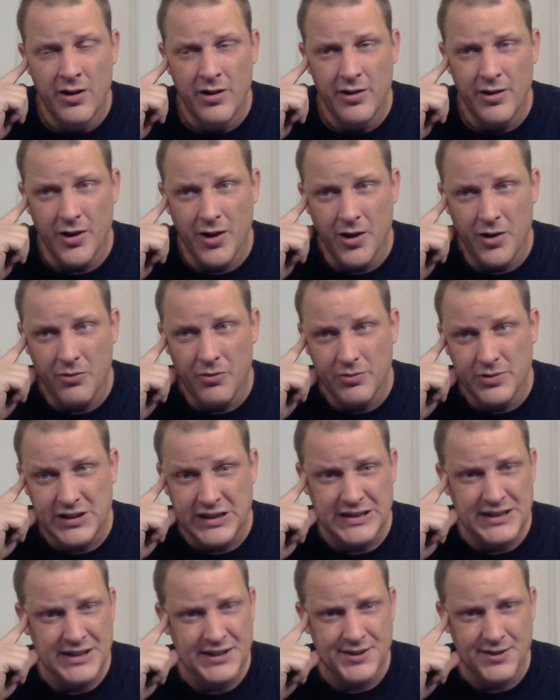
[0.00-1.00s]
you know, was
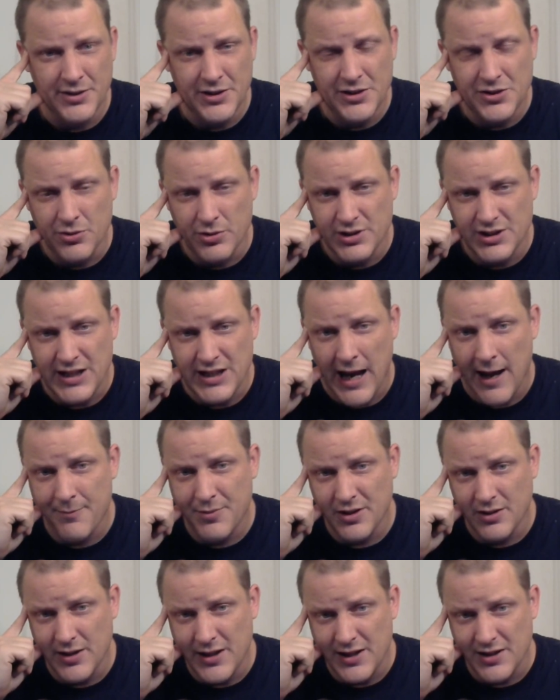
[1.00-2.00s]
consistently towards the top
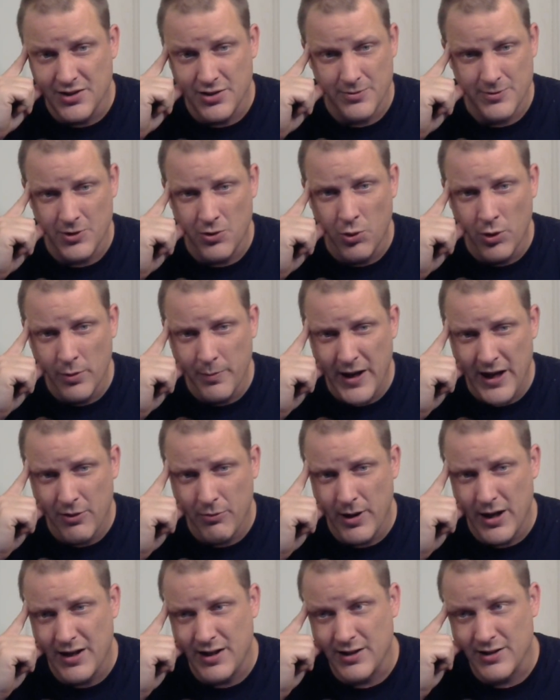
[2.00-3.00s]
of the league in terms of quarterback
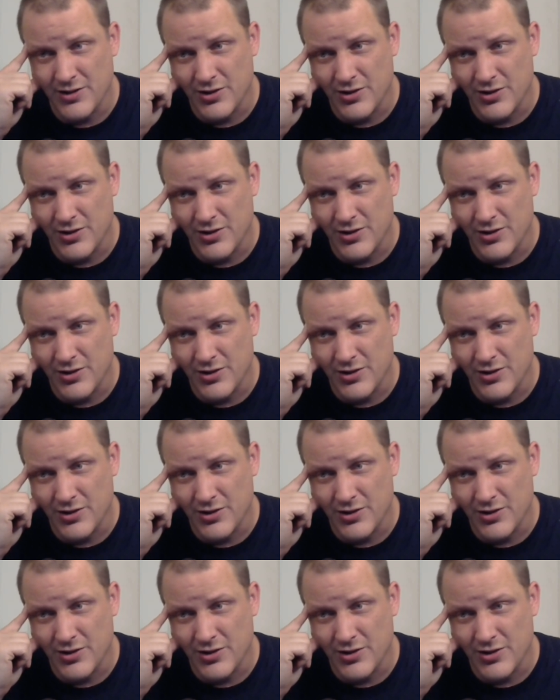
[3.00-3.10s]
rating,